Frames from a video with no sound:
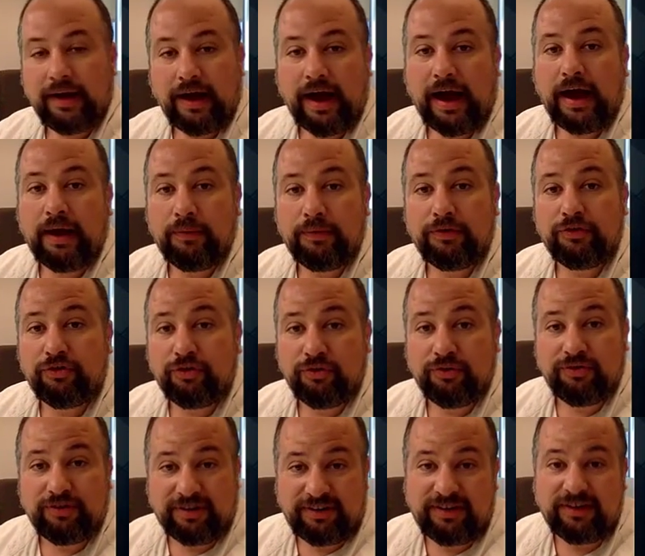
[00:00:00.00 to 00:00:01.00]
I would
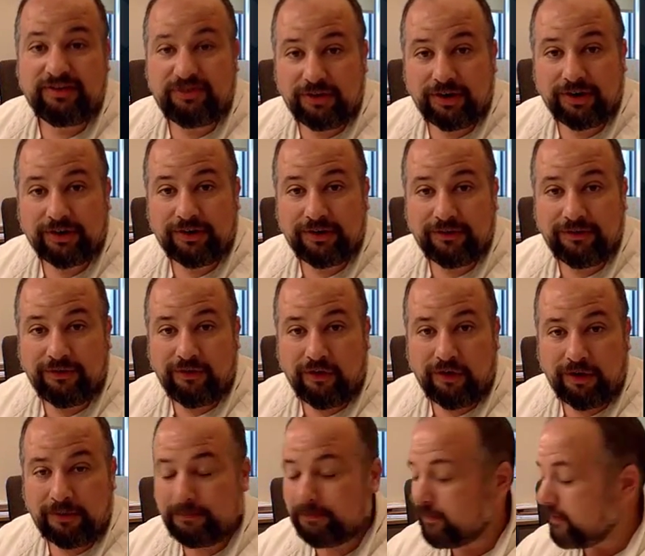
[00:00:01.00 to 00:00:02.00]
choose the disjunctive
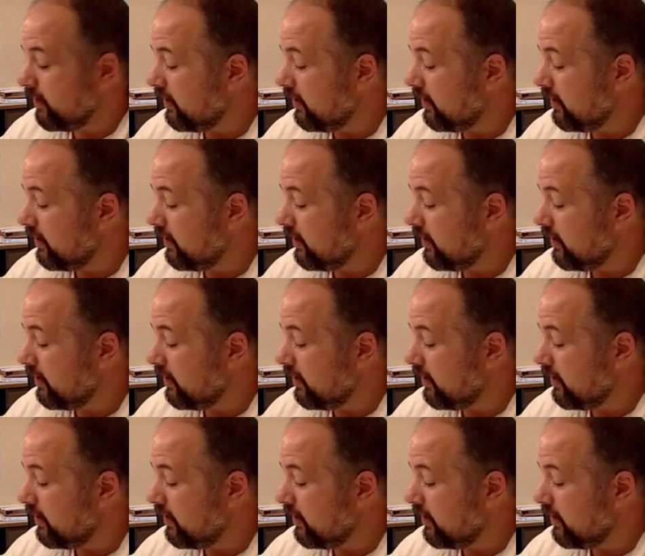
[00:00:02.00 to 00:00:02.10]
form.